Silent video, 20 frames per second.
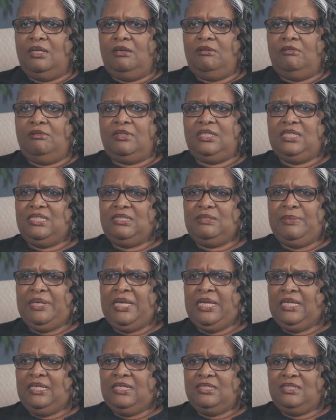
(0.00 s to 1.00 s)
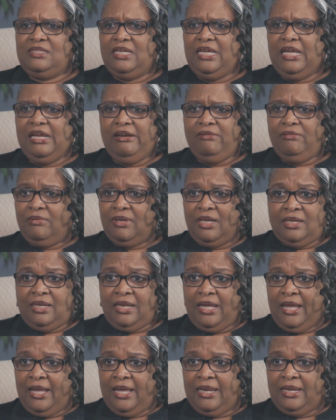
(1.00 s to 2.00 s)
well, this man is a heroin
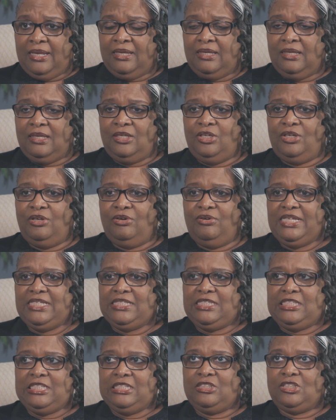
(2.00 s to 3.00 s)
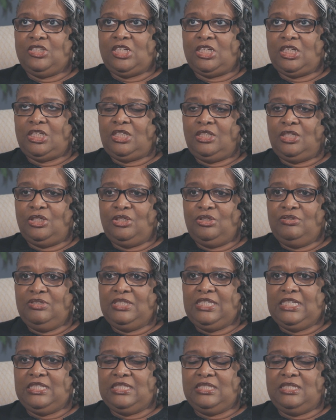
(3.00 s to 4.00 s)
addict. You know, he steals our
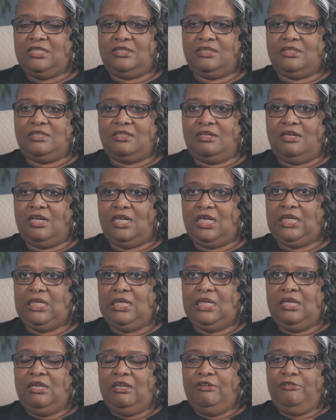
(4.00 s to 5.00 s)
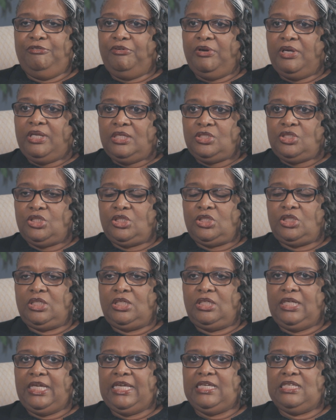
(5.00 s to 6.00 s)
clothes, he steals our
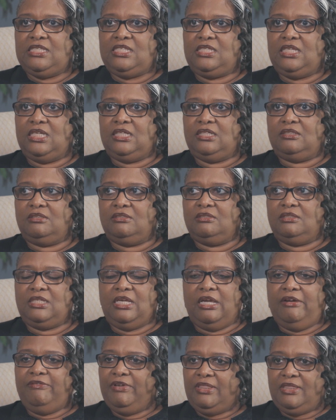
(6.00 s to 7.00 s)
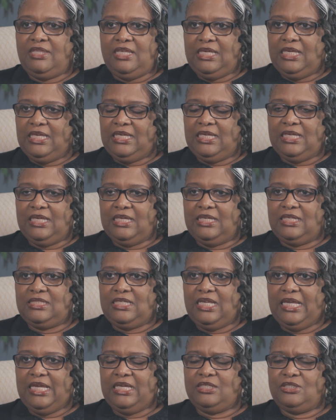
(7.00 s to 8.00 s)
furniture, he sells everything he can get his
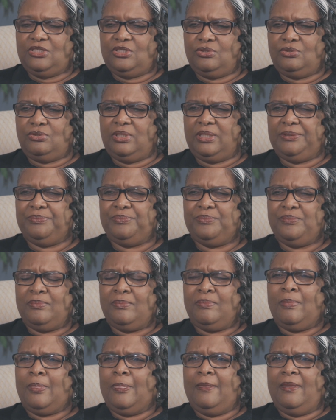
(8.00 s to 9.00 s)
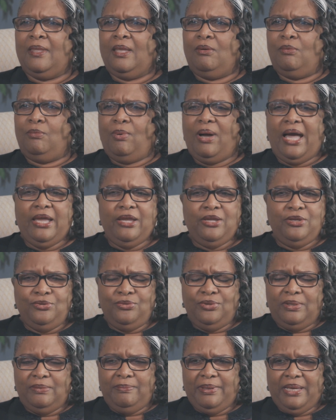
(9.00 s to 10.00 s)
hands on. Why are
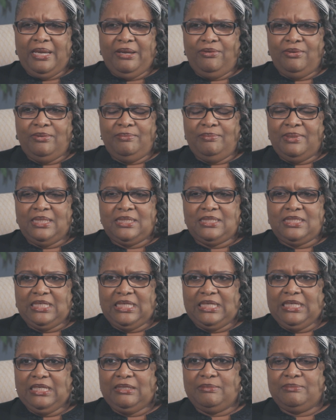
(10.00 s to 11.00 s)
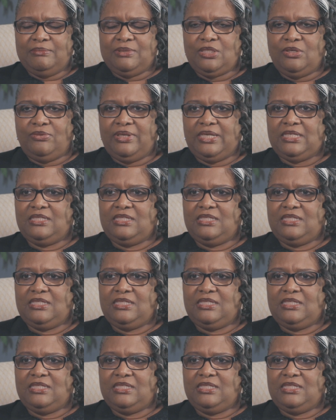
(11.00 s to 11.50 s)
you comparing me to him? So at